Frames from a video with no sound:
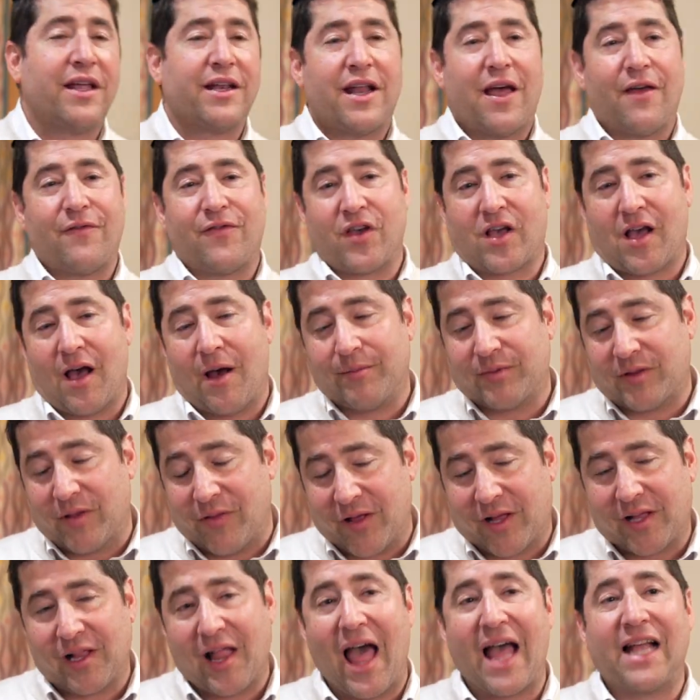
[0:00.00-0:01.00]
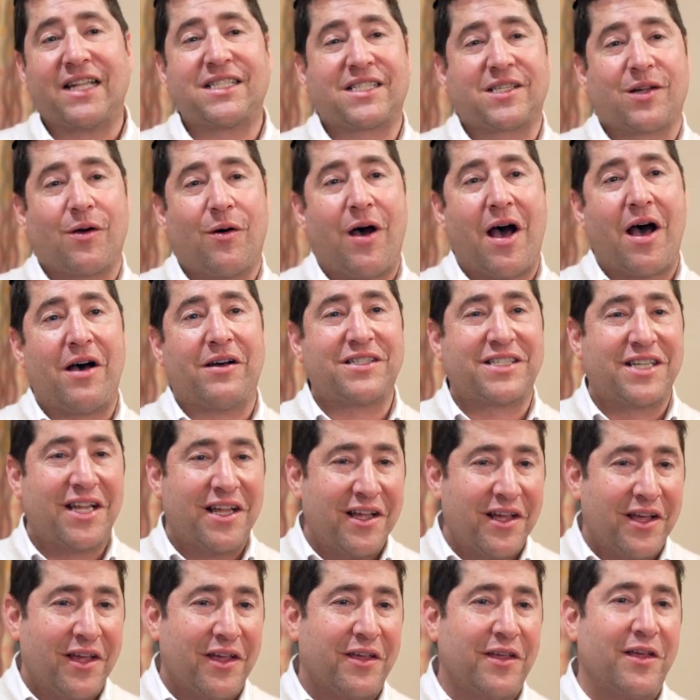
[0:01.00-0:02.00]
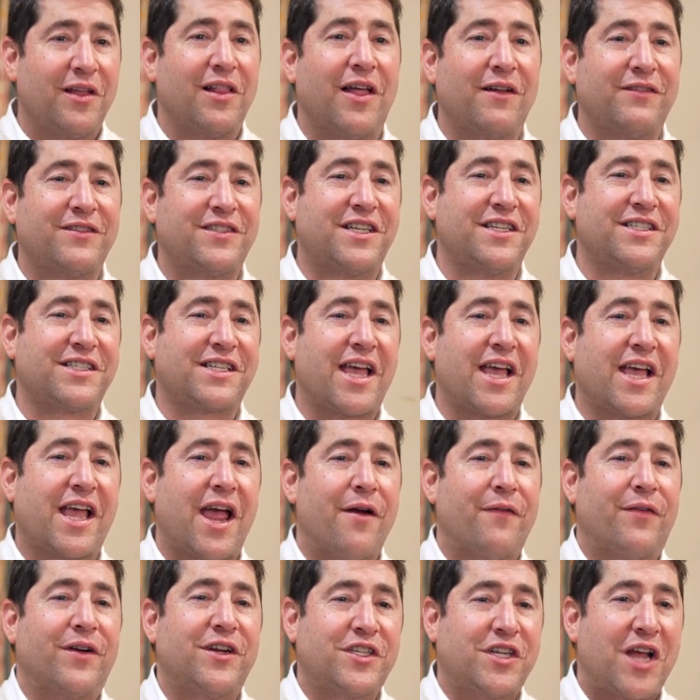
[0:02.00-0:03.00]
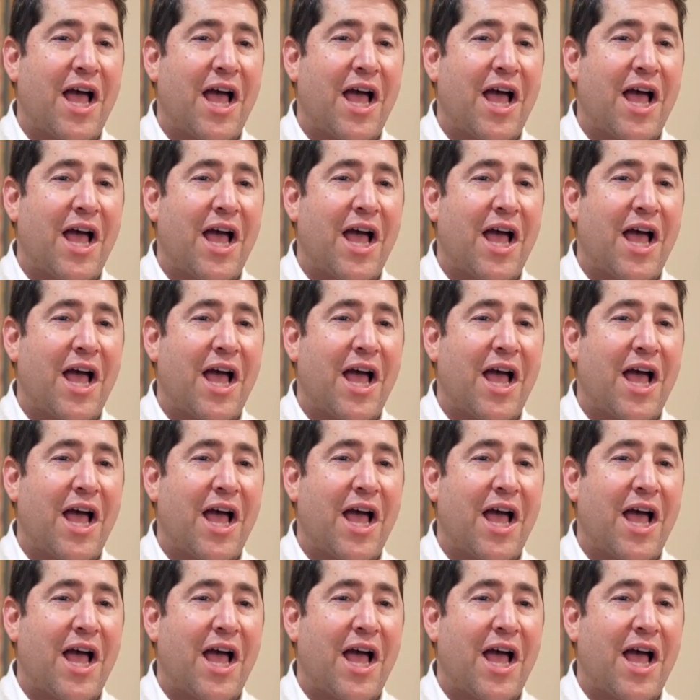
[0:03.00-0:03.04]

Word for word: Now, if you come to the Klatsko house, you'll have cheesecake every